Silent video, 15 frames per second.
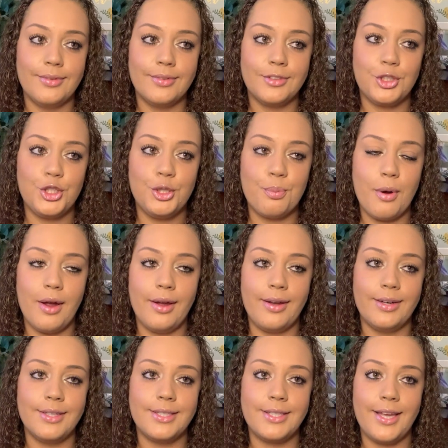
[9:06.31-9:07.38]
she's probably
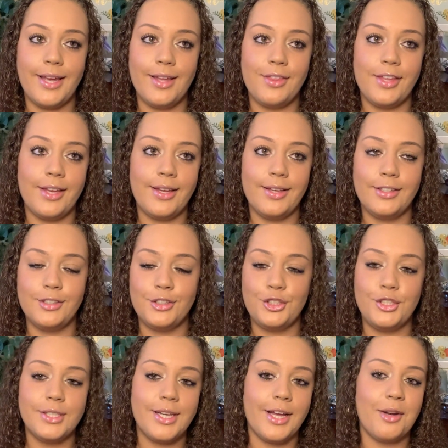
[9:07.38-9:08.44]
going to say that
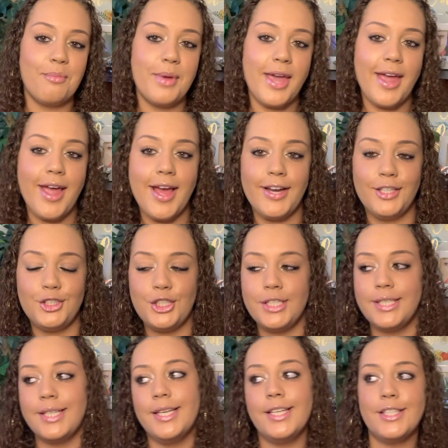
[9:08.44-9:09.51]
she's got a man and
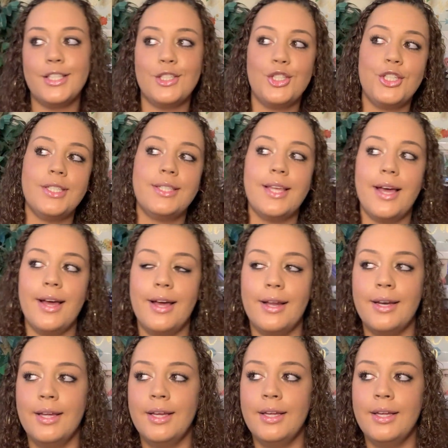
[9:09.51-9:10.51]
she's this and she's that.